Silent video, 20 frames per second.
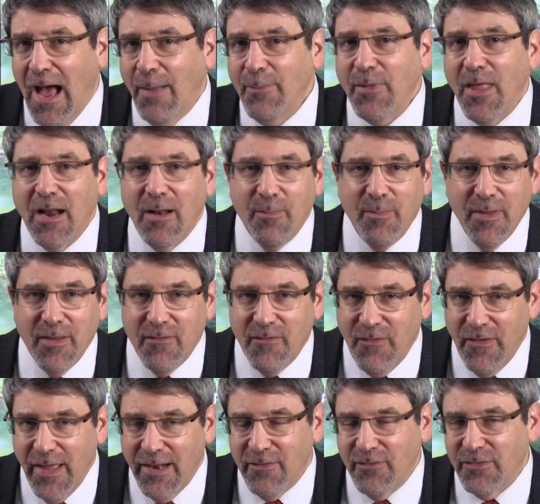I'm not a big
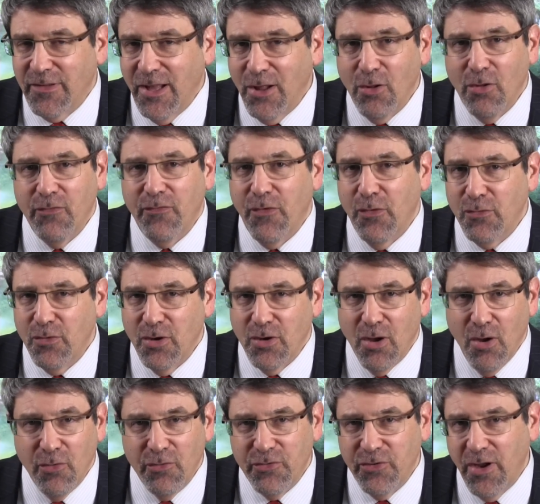fan of telephone
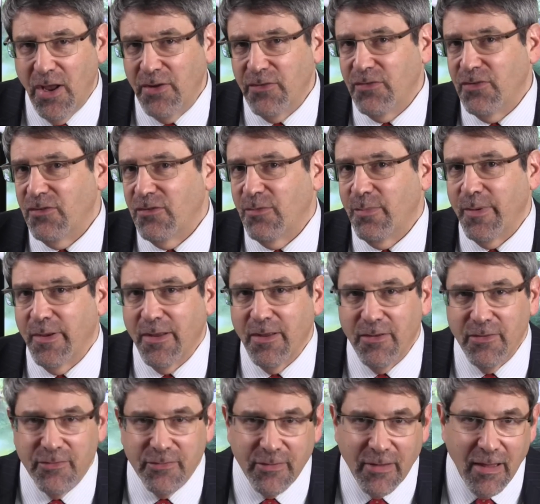negotiations
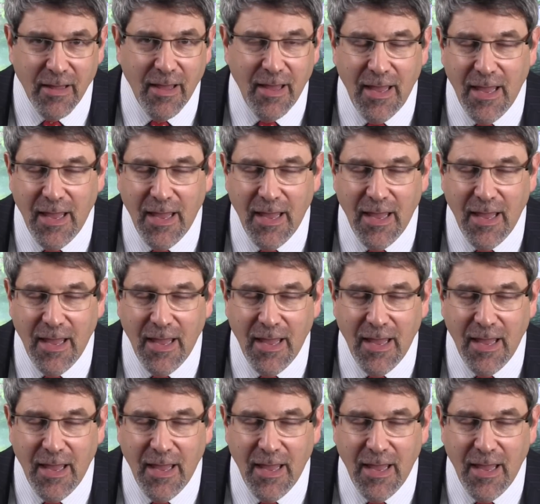because